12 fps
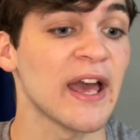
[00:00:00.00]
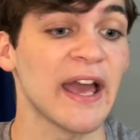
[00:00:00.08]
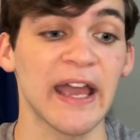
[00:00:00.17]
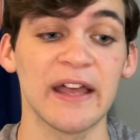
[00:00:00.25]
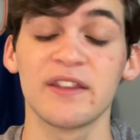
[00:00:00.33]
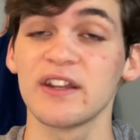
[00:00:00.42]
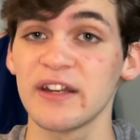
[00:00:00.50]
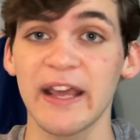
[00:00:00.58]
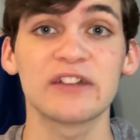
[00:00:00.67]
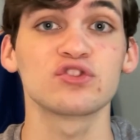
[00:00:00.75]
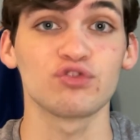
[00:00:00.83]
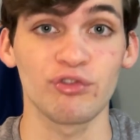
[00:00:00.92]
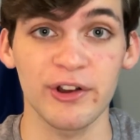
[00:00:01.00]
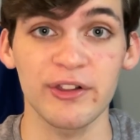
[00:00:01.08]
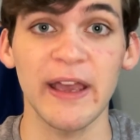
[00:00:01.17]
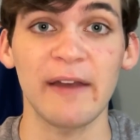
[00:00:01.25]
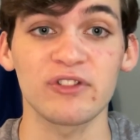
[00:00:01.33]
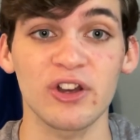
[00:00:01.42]
And the Knicks really
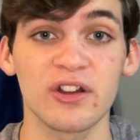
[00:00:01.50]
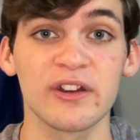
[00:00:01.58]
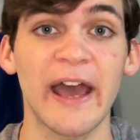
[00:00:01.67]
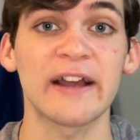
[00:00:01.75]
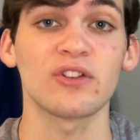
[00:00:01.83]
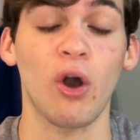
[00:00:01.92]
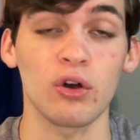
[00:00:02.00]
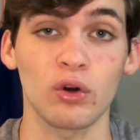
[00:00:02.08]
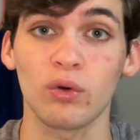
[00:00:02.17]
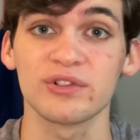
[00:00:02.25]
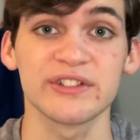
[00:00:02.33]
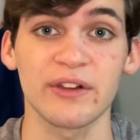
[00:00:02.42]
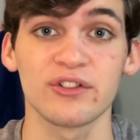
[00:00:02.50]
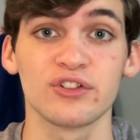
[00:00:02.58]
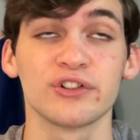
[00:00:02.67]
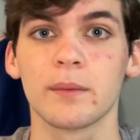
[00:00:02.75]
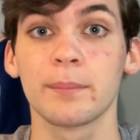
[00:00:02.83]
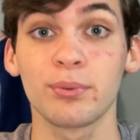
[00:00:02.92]
have to connect on all
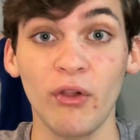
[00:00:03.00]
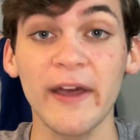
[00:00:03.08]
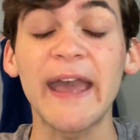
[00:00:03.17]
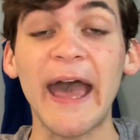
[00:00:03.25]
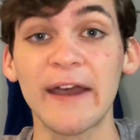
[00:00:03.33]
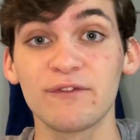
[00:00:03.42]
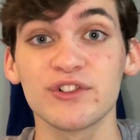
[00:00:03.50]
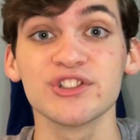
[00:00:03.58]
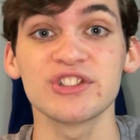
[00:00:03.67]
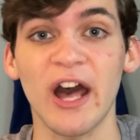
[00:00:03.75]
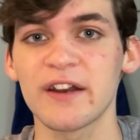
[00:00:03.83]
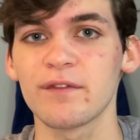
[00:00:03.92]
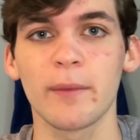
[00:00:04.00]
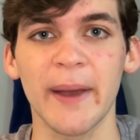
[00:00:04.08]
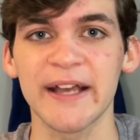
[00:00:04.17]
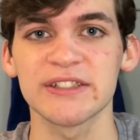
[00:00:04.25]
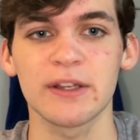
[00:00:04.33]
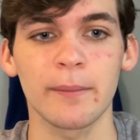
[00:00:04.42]
cylinders. Play every side of the
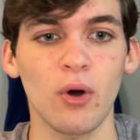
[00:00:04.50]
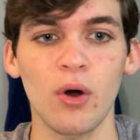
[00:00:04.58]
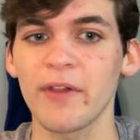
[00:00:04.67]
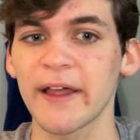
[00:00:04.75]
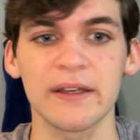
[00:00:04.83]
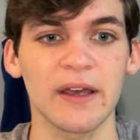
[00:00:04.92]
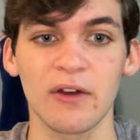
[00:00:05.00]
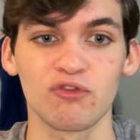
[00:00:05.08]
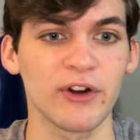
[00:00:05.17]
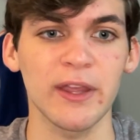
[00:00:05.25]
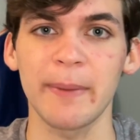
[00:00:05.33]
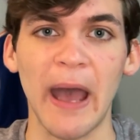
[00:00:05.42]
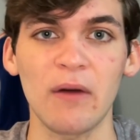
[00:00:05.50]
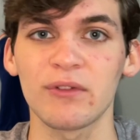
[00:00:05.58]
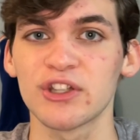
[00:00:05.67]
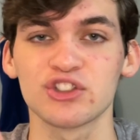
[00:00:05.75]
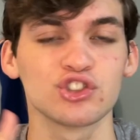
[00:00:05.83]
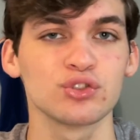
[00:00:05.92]
basketball, like rebounding,
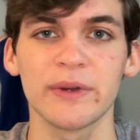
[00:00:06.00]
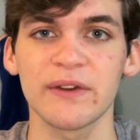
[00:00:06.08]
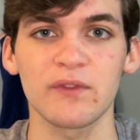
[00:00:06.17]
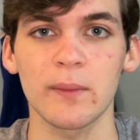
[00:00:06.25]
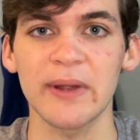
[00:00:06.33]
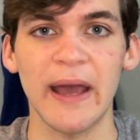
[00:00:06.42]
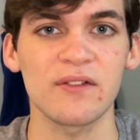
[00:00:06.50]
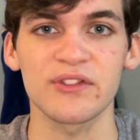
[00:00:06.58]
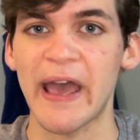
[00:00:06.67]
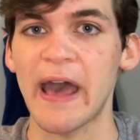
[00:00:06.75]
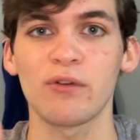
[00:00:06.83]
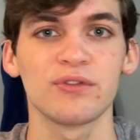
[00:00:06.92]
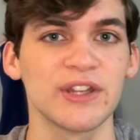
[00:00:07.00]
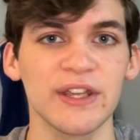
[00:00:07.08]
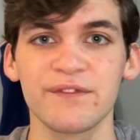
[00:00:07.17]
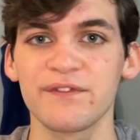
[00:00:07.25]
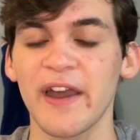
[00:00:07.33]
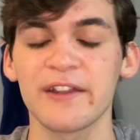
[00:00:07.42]
shooting from downtown,
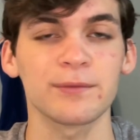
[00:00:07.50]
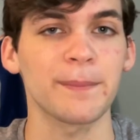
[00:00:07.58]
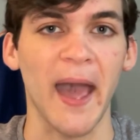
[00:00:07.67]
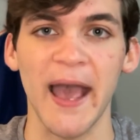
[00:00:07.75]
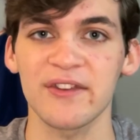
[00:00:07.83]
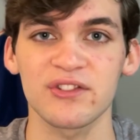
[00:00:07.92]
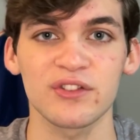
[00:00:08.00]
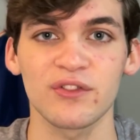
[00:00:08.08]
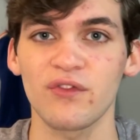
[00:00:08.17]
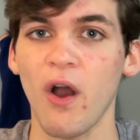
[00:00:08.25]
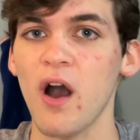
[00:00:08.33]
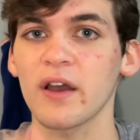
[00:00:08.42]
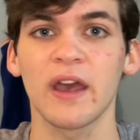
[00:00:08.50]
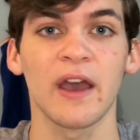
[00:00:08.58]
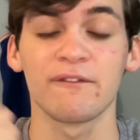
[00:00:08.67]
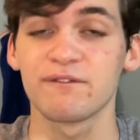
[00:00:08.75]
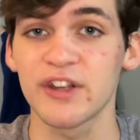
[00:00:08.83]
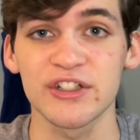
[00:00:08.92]
defense, passing the rock,
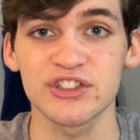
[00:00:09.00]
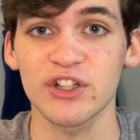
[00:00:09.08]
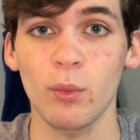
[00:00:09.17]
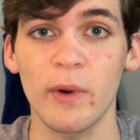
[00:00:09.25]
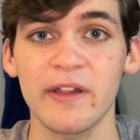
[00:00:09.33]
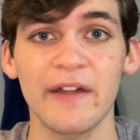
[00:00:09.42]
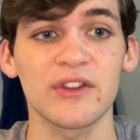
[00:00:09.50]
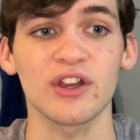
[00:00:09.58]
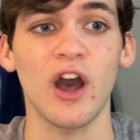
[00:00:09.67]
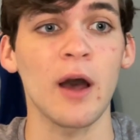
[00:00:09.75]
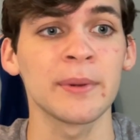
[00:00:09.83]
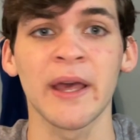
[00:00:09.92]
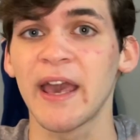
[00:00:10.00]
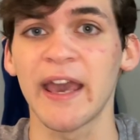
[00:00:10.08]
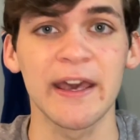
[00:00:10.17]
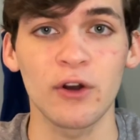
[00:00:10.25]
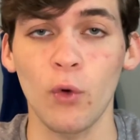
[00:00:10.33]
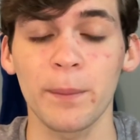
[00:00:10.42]
finishing well at the cup,
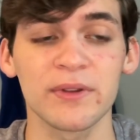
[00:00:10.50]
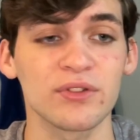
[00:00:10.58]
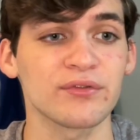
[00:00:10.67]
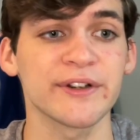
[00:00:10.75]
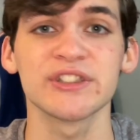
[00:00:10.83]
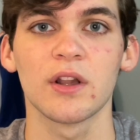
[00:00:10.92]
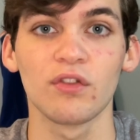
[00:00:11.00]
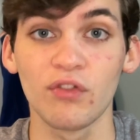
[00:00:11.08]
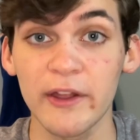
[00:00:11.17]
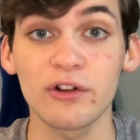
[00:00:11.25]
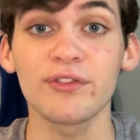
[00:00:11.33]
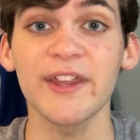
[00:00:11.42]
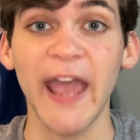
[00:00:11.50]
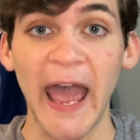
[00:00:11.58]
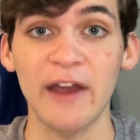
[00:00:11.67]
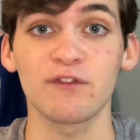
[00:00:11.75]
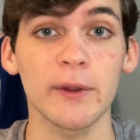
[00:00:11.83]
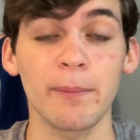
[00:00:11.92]
hit open threes. Literally
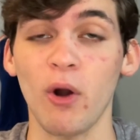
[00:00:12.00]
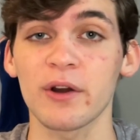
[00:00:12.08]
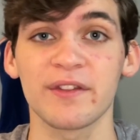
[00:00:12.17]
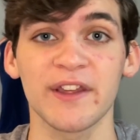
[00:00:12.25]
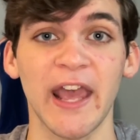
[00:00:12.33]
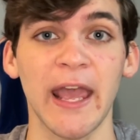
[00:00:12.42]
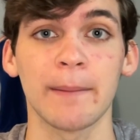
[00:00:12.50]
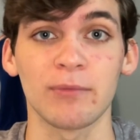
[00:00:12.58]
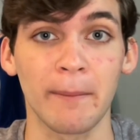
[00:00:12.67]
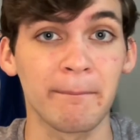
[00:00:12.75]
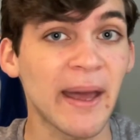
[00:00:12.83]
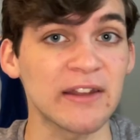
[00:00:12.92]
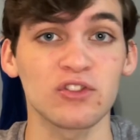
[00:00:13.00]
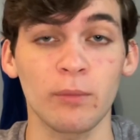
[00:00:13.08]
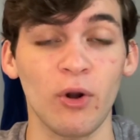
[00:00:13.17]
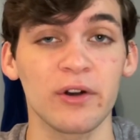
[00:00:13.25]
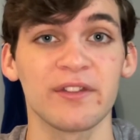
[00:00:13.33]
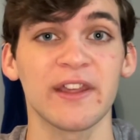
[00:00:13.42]
every part of the game, the mental
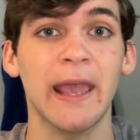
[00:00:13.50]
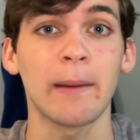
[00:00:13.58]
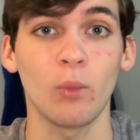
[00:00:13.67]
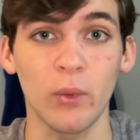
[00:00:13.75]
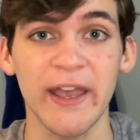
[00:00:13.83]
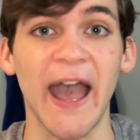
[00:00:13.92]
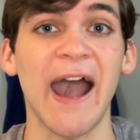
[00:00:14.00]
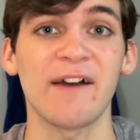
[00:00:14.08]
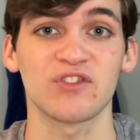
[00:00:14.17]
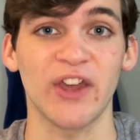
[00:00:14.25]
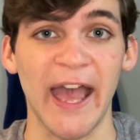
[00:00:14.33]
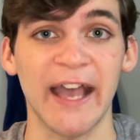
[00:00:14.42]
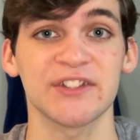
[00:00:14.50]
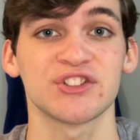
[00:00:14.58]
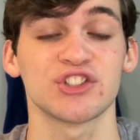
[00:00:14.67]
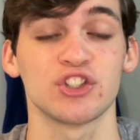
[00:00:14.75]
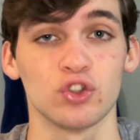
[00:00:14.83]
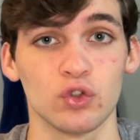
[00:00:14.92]
part of the game, we have to
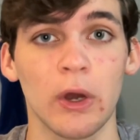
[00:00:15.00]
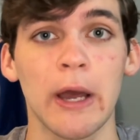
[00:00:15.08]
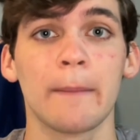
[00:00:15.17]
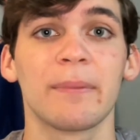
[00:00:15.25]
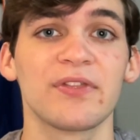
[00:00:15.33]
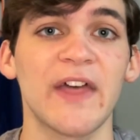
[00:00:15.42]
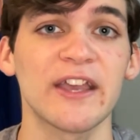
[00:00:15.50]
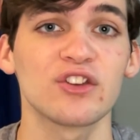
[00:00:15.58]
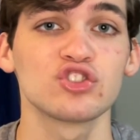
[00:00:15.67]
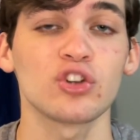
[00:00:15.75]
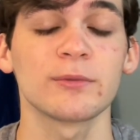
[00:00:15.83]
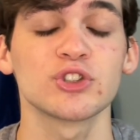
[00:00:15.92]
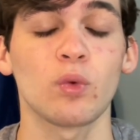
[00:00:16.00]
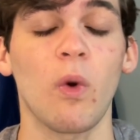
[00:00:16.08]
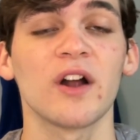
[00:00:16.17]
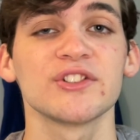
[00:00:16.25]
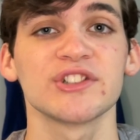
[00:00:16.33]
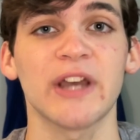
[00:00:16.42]
execute. But thank you so much for
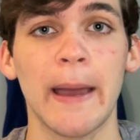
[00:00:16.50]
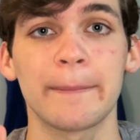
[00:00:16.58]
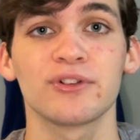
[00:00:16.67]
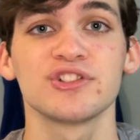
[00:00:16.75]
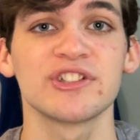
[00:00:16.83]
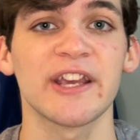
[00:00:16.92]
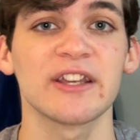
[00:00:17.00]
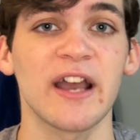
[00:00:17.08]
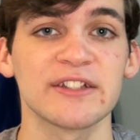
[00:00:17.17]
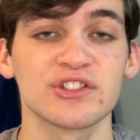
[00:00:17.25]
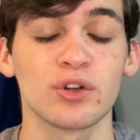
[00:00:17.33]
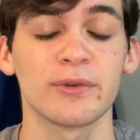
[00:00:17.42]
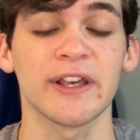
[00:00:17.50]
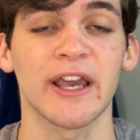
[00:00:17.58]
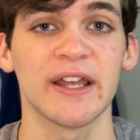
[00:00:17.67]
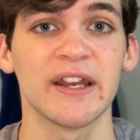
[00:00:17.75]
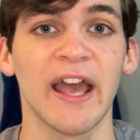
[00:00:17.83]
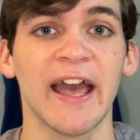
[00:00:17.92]
watching. I appreciate you guys tuning
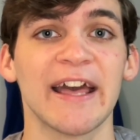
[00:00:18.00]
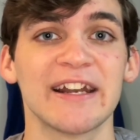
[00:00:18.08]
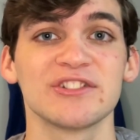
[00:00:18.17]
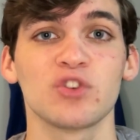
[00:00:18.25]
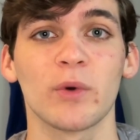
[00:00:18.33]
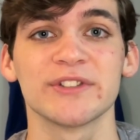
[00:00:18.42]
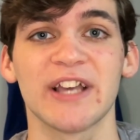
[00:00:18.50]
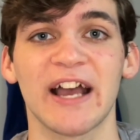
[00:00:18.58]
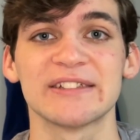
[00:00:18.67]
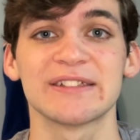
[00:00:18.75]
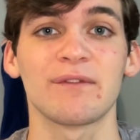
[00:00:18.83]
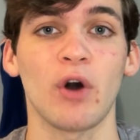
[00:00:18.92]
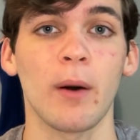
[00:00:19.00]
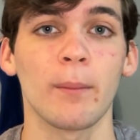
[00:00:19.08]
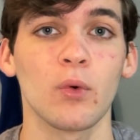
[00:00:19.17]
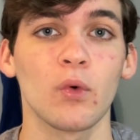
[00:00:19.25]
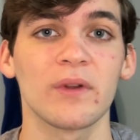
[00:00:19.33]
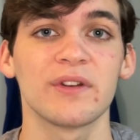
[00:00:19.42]
in. And as always, guys, have a
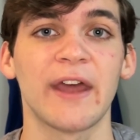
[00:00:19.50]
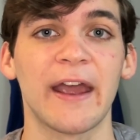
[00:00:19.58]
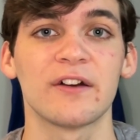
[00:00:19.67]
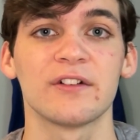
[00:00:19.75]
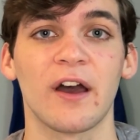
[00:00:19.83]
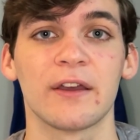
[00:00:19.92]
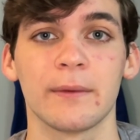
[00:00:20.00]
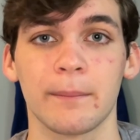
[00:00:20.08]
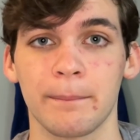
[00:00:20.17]
humble day or night.